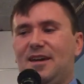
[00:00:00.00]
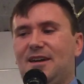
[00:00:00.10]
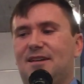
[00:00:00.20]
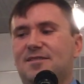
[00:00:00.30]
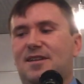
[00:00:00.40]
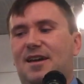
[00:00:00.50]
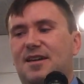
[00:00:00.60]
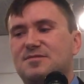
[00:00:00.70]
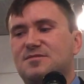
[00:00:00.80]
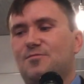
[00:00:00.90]
and
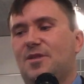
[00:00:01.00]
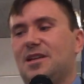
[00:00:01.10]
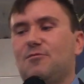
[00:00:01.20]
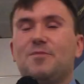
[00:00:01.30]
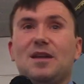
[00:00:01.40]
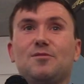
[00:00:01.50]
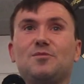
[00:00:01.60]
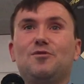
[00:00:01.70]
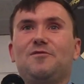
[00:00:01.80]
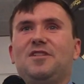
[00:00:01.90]
asked when I would be able
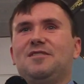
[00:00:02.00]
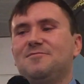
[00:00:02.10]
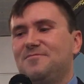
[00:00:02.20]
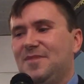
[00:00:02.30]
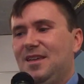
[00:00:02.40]
to move in.